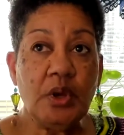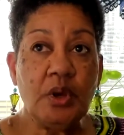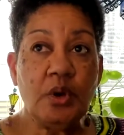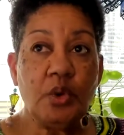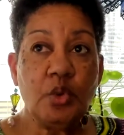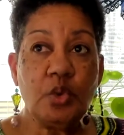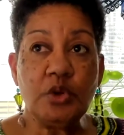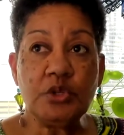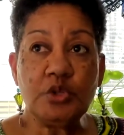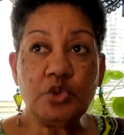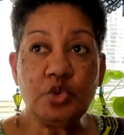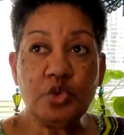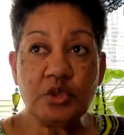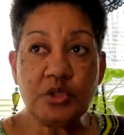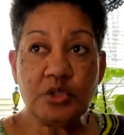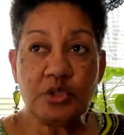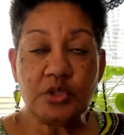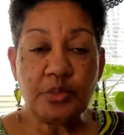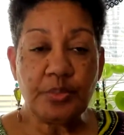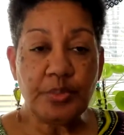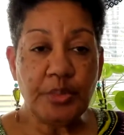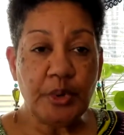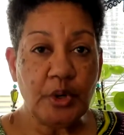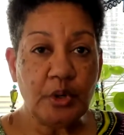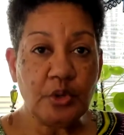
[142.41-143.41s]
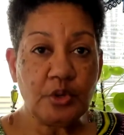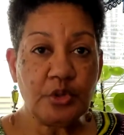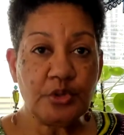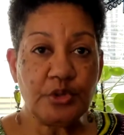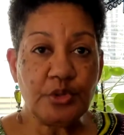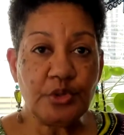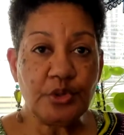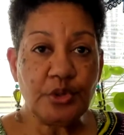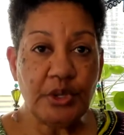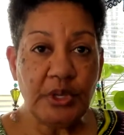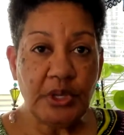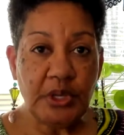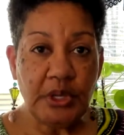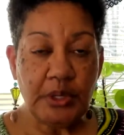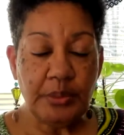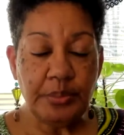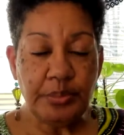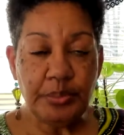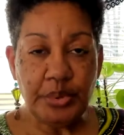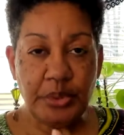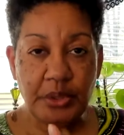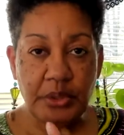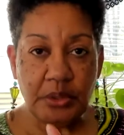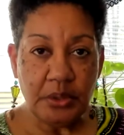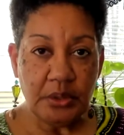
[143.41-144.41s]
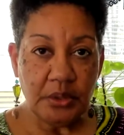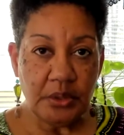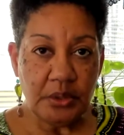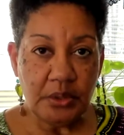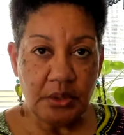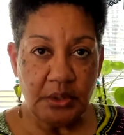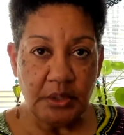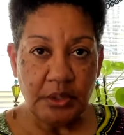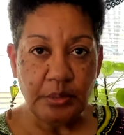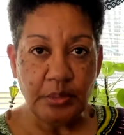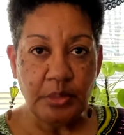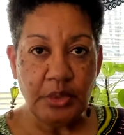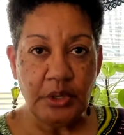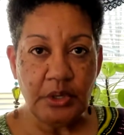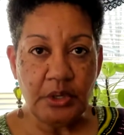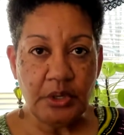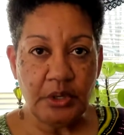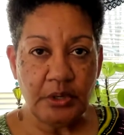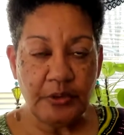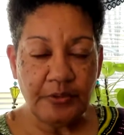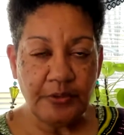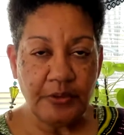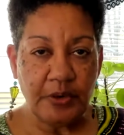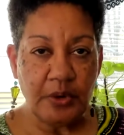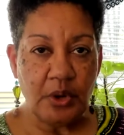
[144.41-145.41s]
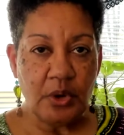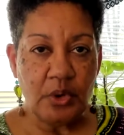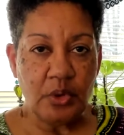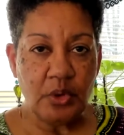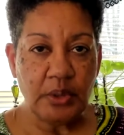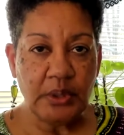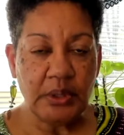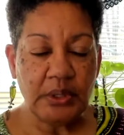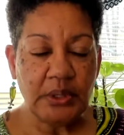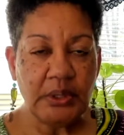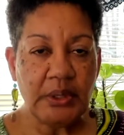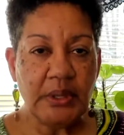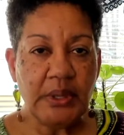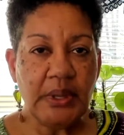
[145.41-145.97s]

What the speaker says: which was supposed to keep the blood flowing.